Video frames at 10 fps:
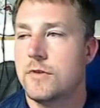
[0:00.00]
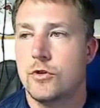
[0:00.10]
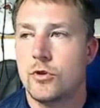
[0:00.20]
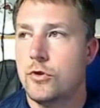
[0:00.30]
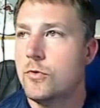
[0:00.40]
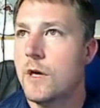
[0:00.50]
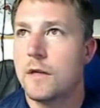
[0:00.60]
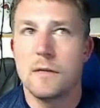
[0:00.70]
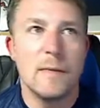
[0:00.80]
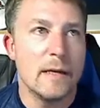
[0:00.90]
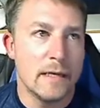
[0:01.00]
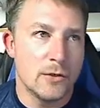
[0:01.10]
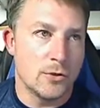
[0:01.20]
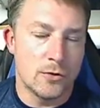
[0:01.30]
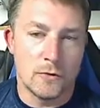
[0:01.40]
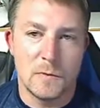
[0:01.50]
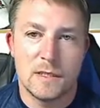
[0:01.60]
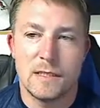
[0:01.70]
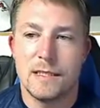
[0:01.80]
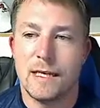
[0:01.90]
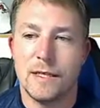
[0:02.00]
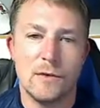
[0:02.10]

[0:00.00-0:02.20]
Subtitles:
200 million troops, and